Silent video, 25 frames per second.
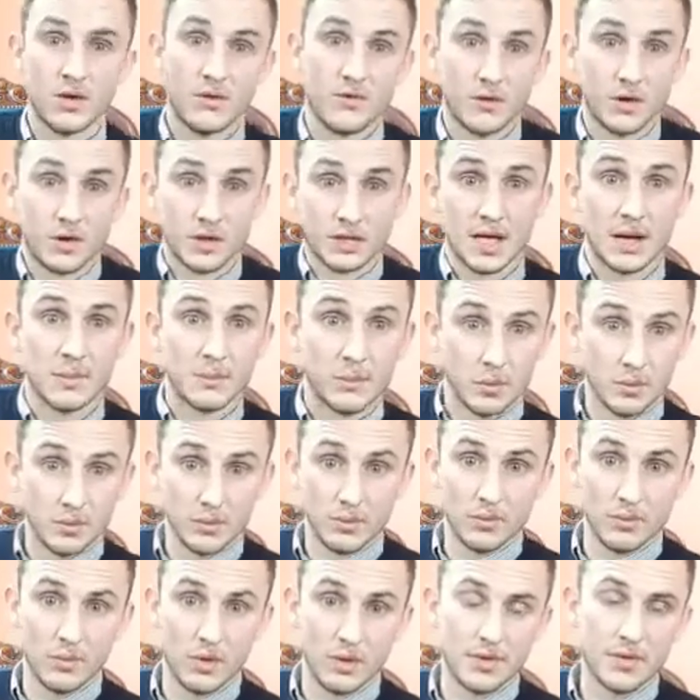for
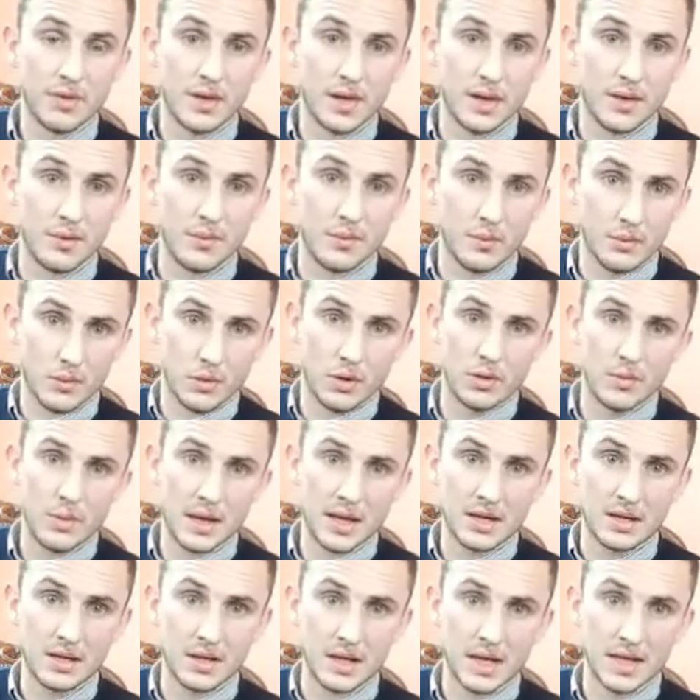example, with one of
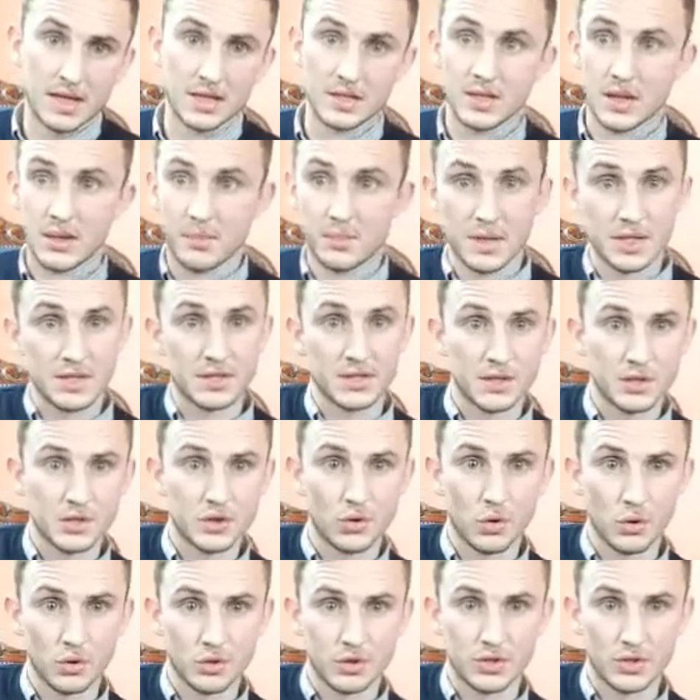my clients, a business
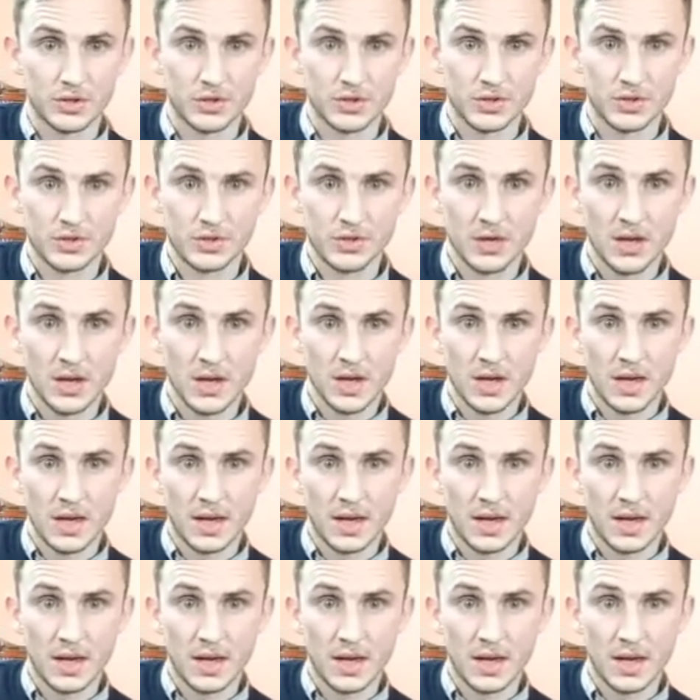coach's